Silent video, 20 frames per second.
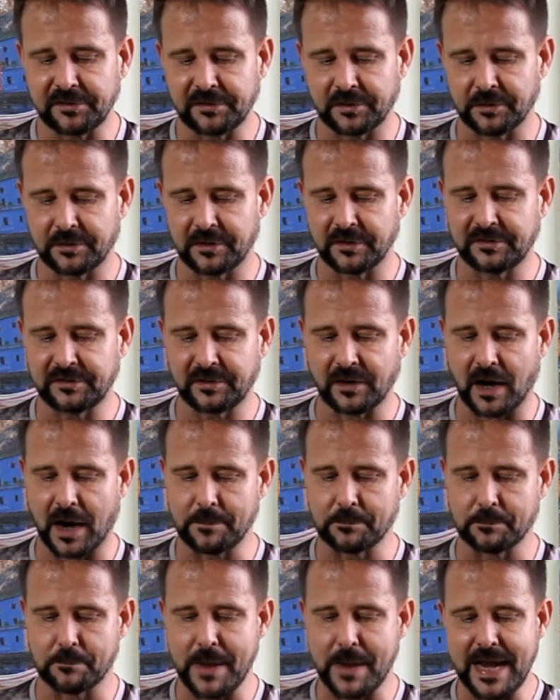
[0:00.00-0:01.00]
so
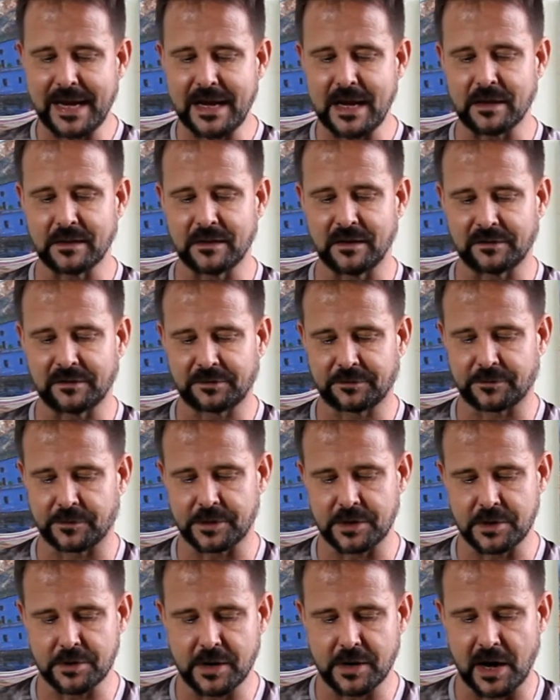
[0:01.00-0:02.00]
I'm making this for
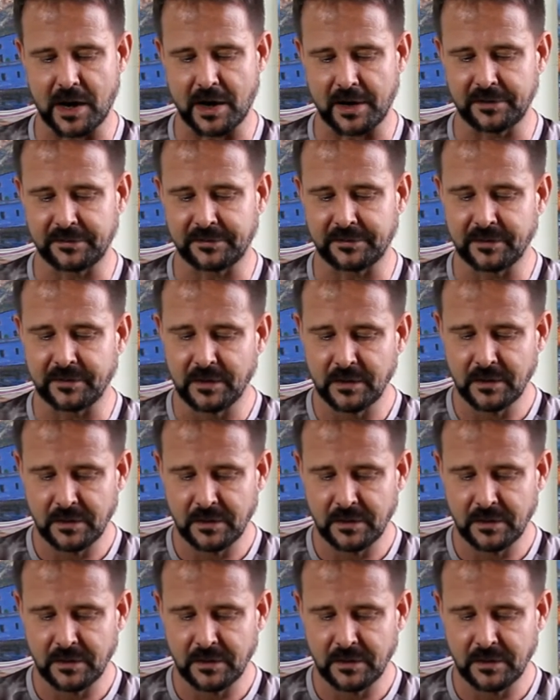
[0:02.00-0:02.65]
you guys,